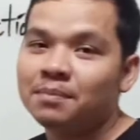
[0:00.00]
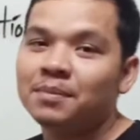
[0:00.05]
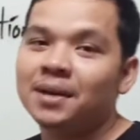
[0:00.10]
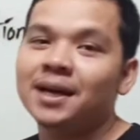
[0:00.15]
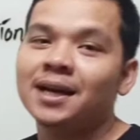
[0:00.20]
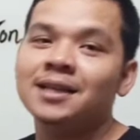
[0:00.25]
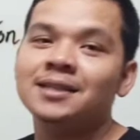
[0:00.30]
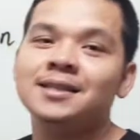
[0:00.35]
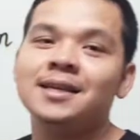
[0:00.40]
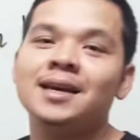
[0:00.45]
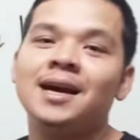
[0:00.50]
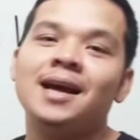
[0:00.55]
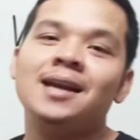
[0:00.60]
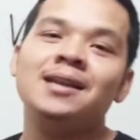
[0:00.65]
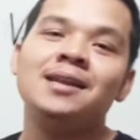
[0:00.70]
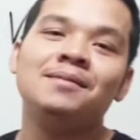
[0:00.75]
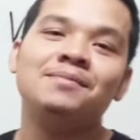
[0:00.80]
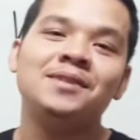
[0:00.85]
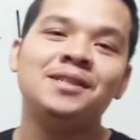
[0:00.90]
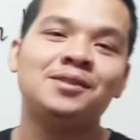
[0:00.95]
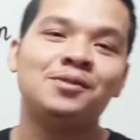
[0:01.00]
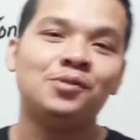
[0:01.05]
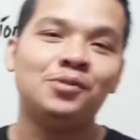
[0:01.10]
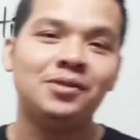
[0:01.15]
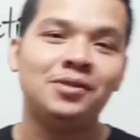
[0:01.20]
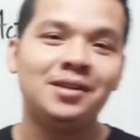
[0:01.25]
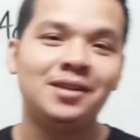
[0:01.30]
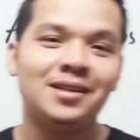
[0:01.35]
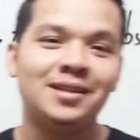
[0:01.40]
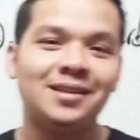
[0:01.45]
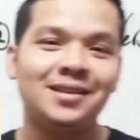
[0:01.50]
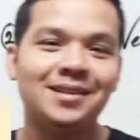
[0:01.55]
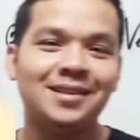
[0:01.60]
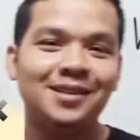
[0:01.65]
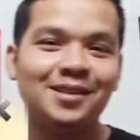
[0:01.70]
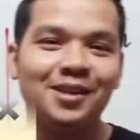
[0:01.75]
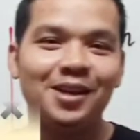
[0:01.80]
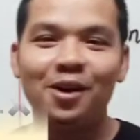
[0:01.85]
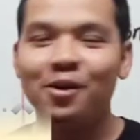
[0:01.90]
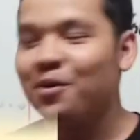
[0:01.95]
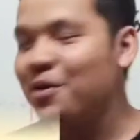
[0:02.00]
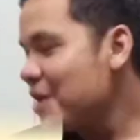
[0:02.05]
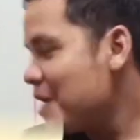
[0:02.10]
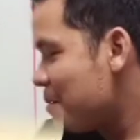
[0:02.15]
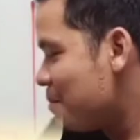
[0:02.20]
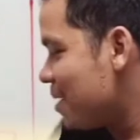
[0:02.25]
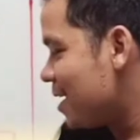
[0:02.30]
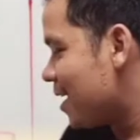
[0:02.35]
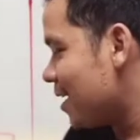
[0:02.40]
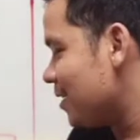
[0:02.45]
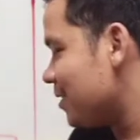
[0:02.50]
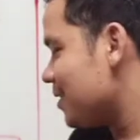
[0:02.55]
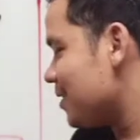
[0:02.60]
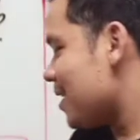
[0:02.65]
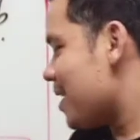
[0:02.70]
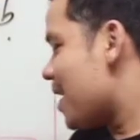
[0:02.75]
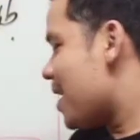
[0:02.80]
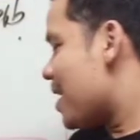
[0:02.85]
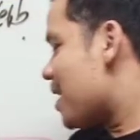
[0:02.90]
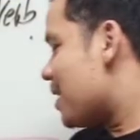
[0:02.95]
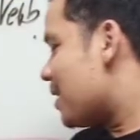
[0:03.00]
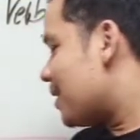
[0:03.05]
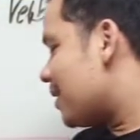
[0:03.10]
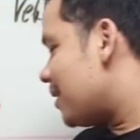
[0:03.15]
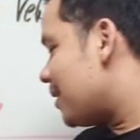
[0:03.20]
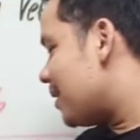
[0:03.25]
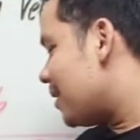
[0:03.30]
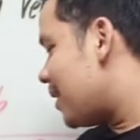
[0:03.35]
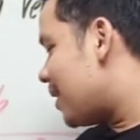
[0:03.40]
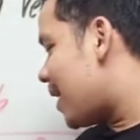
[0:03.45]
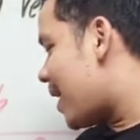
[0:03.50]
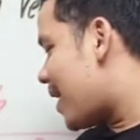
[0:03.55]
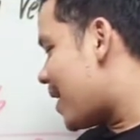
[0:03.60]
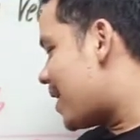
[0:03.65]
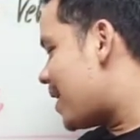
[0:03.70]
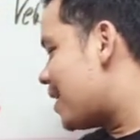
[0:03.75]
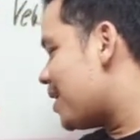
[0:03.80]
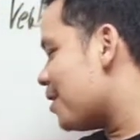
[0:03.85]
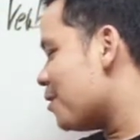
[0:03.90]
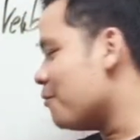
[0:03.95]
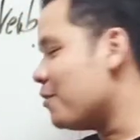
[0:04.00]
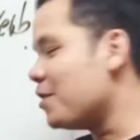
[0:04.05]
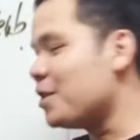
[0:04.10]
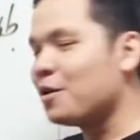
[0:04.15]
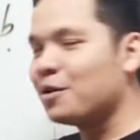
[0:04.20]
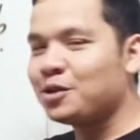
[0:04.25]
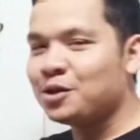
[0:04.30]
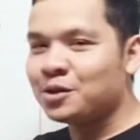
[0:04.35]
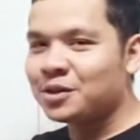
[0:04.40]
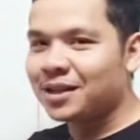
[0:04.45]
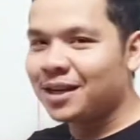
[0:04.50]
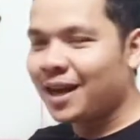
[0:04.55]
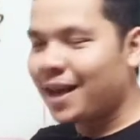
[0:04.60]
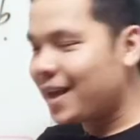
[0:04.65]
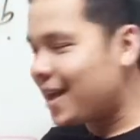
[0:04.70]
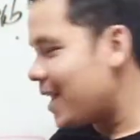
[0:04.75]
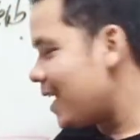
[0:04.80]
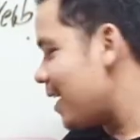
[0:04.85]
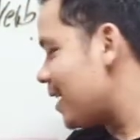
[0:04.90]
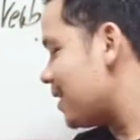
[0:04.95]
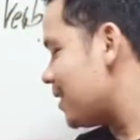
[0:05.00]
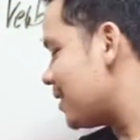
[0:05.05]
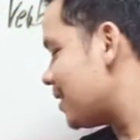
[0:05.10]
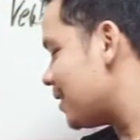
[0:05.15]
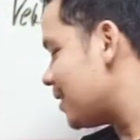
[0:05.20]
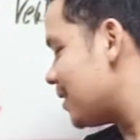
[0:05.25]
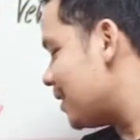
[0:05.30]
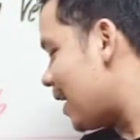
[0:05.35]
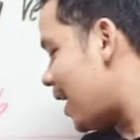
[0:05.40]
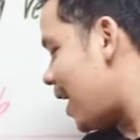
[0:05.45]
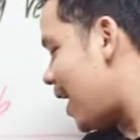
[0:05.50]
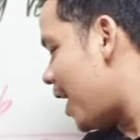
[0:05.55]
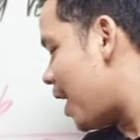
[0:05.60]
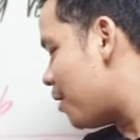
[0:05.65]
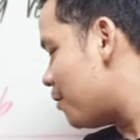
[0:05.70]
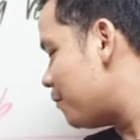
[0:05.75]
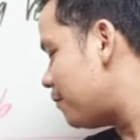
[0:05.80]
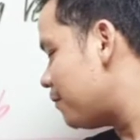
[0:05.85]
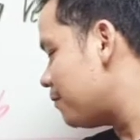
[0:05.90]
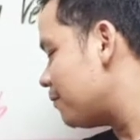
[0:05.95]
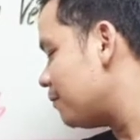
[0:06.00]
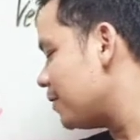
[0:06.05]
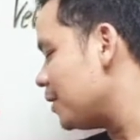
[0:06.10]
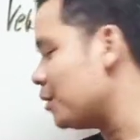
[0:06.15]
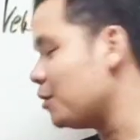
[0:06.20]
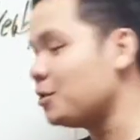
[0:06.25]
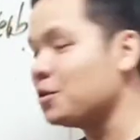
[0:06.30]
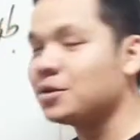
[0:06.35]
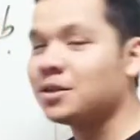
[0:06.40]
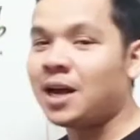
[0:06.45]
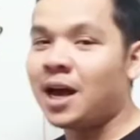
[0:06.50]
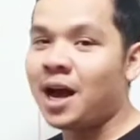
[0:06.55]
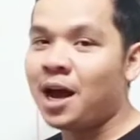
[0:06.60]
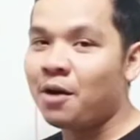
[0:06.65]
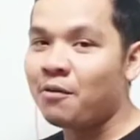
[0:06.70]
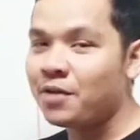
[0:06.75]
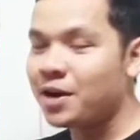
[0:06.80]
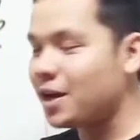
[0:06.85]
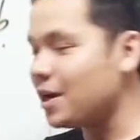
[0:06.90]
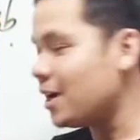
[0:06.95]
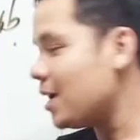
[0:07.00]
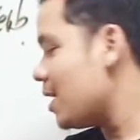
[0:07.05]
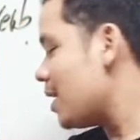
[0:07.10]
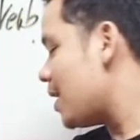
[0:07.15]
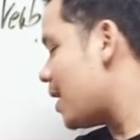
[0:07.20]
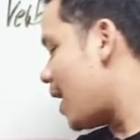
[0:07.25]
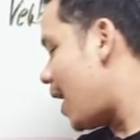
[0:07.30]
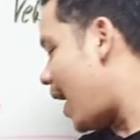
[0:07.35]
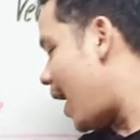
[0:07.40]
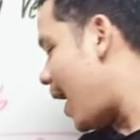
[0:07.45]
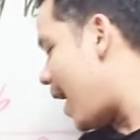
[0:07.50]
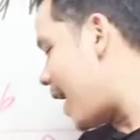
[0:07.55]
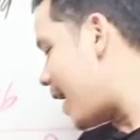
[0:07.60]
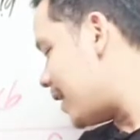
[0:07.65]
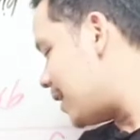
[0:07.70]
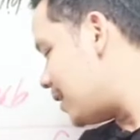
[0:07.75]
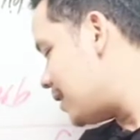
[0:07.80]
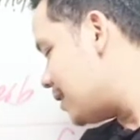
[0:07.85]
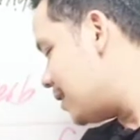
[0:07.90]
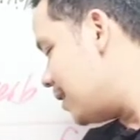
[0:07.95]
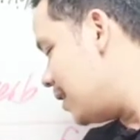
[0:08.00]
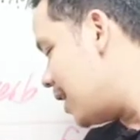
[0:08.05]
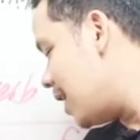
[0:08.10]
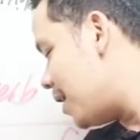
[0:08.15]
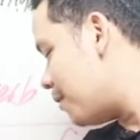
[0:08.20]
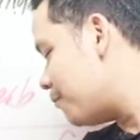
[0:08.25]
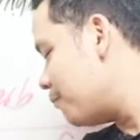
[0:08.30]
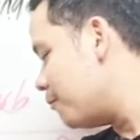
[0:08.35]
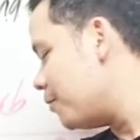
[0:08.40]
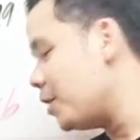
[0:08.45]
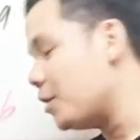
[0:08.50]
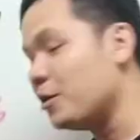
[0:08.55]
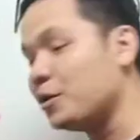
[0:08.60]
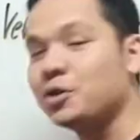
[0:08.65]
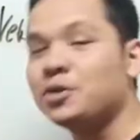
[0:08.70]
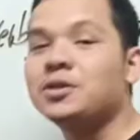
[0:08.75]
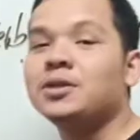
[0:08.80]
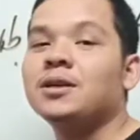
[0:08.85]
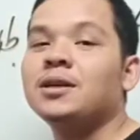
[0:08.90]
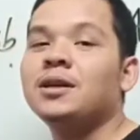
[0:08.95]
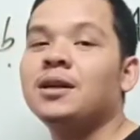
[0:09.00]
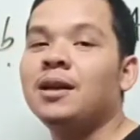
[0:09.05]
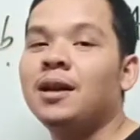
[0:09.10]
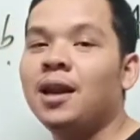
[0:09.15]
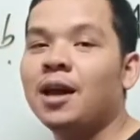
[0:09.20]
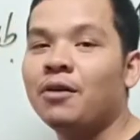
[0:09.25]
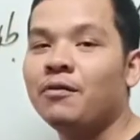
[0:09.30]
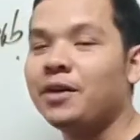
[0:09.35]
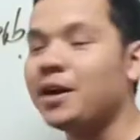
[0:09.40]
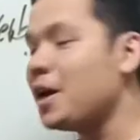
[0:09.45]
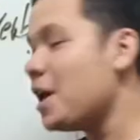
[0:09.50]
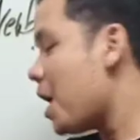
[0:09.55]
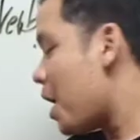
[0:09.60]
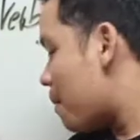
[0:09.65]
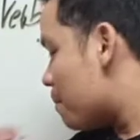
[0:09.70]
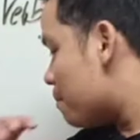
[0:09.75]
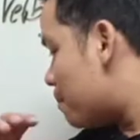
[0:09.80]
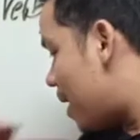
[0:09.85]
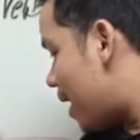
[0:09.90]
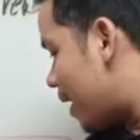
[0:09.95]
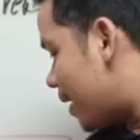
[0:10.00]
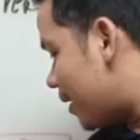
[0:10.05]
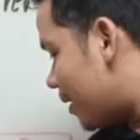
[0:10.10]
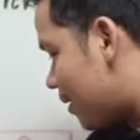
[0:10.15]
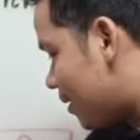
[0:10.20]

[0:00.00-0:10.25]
but I say I love this story. You know, because like we don't use liking, have we don't use having, and love we don't use loving. But